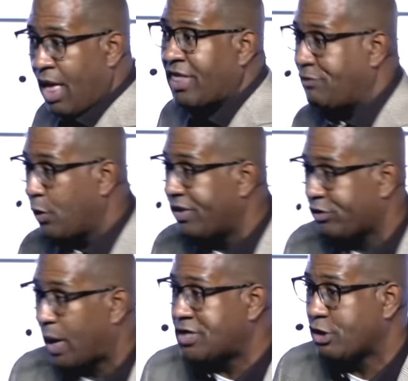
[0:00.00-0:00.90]
They view it
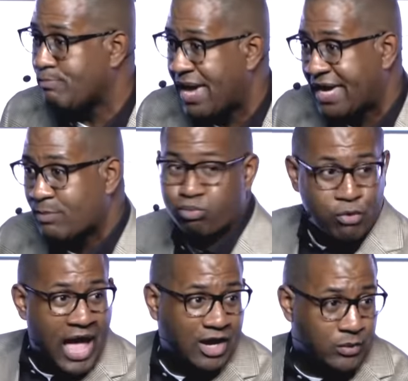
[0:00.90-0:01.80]
as a relationship making
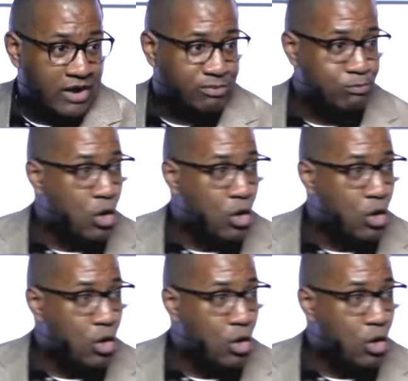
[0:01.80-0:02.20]
progress,